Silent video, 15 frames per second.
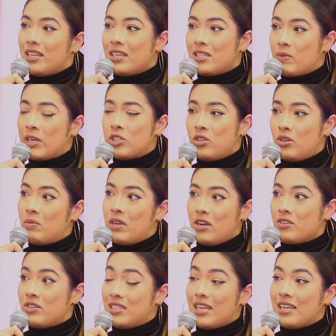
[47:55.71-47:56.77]
expect you to be
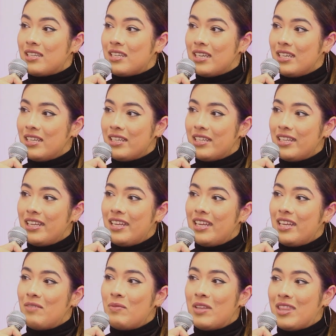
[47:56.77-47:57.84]
understanding,
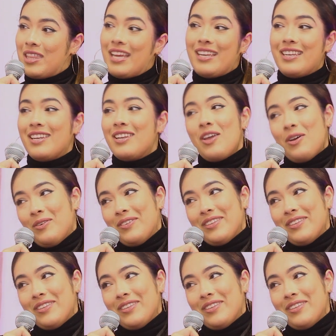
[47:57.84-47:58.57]
but then no.